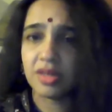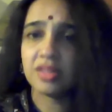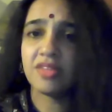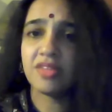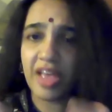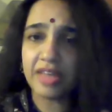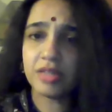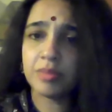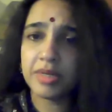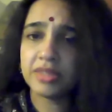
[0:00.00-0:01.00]
The
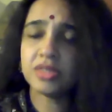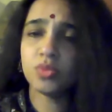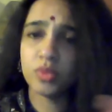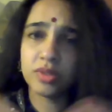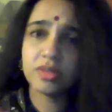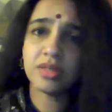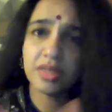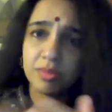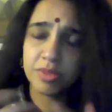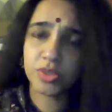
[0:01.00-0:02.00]
variability within
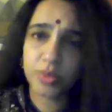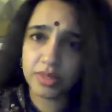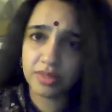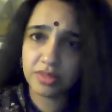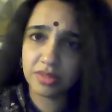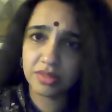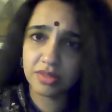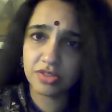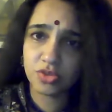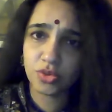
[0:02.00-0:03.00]
and between seasons
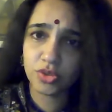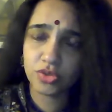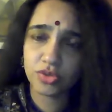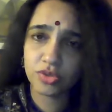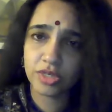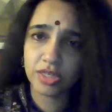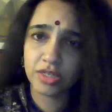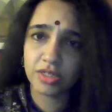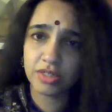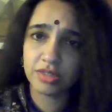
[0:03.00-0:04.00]
is going to
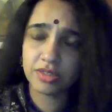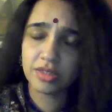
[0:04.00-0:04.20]
increase.